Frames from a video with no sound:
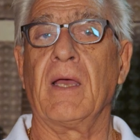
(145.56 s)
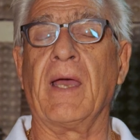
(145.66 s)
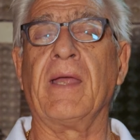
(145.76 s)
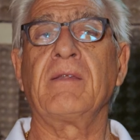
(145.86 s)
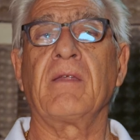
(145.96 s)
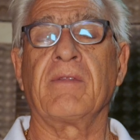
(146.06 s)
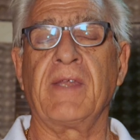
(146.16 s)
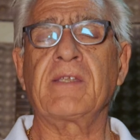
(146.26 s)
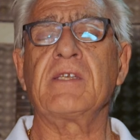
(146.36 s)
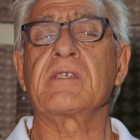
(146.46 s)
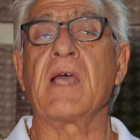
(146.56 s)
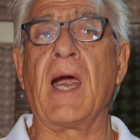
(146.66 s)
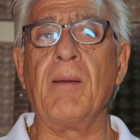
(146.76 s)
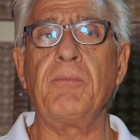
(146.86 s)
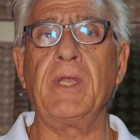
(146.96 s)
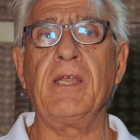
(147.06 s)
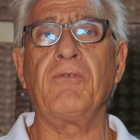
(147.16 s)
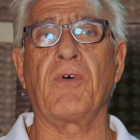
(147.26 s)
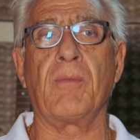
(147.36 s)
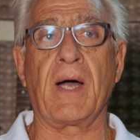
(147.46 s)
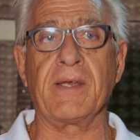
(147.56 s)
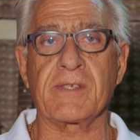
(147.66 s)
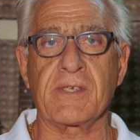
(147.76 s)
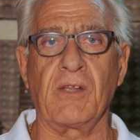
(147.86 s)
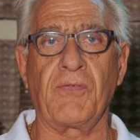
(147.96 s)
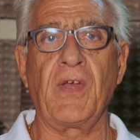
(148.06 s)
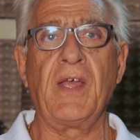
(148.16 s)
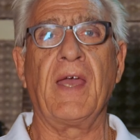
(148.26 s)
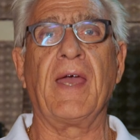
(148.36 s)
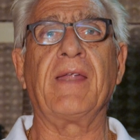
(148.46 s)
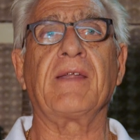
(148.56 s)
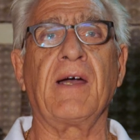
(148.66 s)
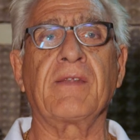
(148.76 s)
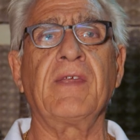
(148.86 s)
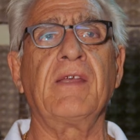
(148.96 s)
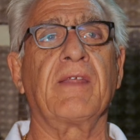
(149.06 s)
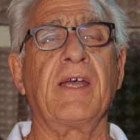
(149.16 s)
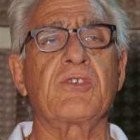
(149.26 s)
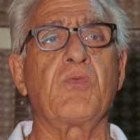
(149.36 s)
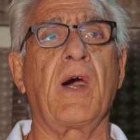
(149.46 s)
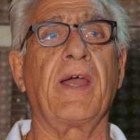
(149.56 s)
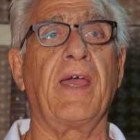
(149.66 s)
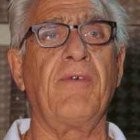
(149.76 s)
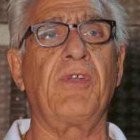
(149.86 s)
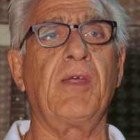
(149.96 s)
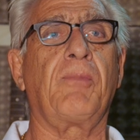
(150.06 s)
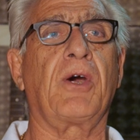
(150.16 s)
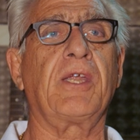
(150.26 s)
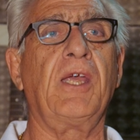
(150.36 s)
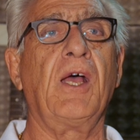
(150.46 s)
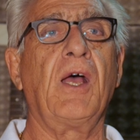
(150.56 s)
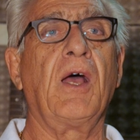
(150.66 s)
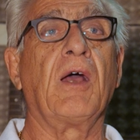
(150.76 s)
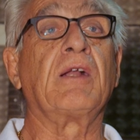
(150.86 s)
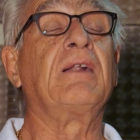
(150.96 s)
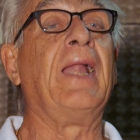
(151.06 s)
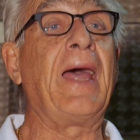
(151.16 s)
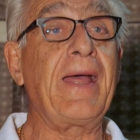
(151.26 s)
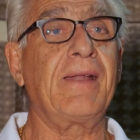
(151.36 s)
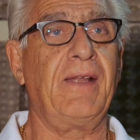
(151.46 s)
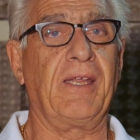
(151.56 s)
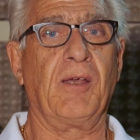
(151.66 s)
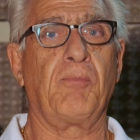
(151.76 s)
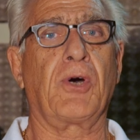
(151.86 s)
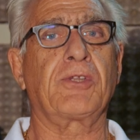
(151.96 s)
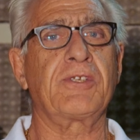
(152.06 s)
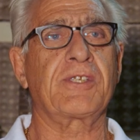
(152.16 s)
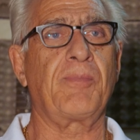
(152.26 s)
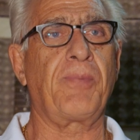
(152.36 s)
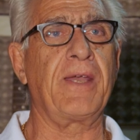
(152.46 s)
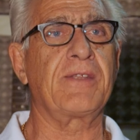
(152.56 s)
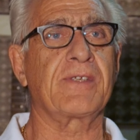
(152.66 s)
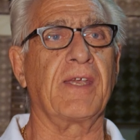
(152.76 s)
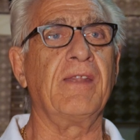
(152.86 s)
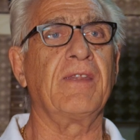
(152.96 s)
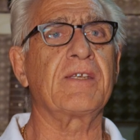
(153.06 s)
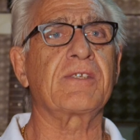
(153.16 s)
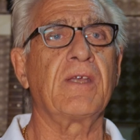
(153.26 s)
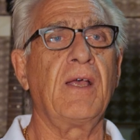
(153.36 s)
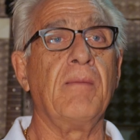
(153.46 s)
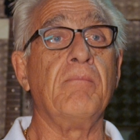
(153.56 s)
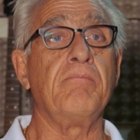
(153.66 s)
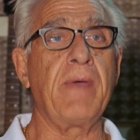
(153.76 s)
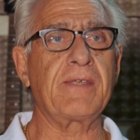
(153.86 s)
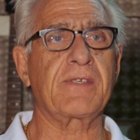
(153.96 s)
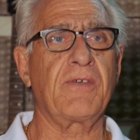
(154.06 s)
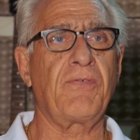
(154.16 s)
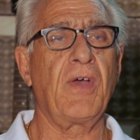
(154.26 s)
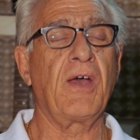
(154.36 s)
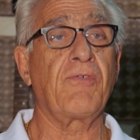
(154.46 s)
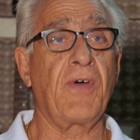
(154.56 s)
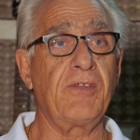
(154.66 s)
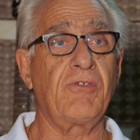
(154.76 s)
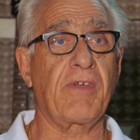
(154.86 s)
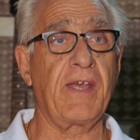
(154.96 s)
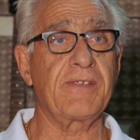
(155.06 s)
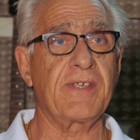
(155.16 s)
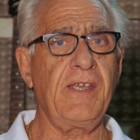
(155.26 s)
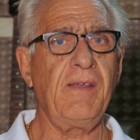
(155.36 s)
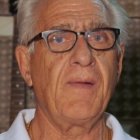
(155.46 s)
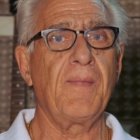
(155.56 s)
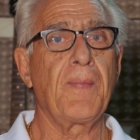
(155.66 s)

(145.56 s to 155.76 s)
And that is humbling for myself. And I think that's why everybody gladly participates in this massive fundraising.